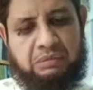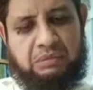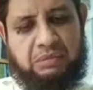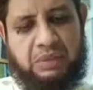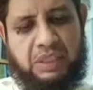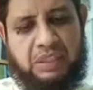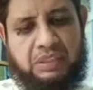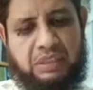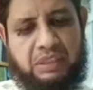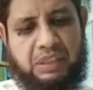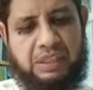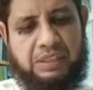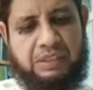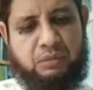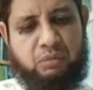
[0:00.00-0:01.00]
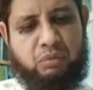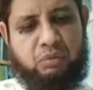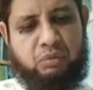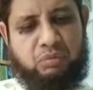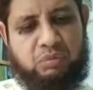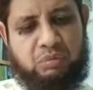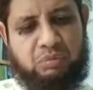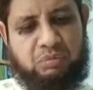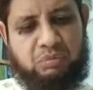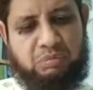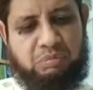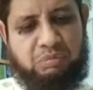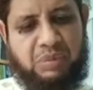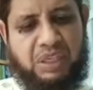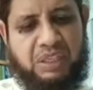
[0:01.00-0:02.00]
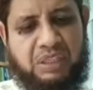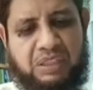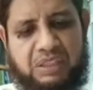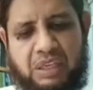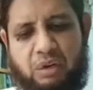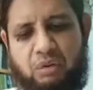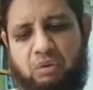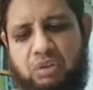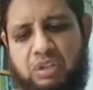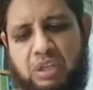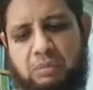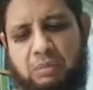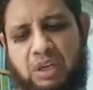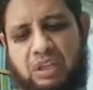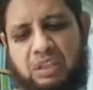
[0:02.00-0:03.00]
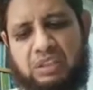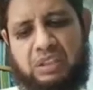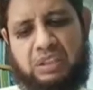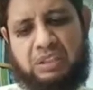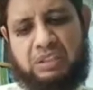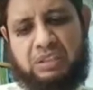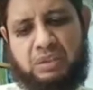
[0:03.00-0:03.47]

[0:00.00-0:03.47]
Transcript: has led to many doubt among the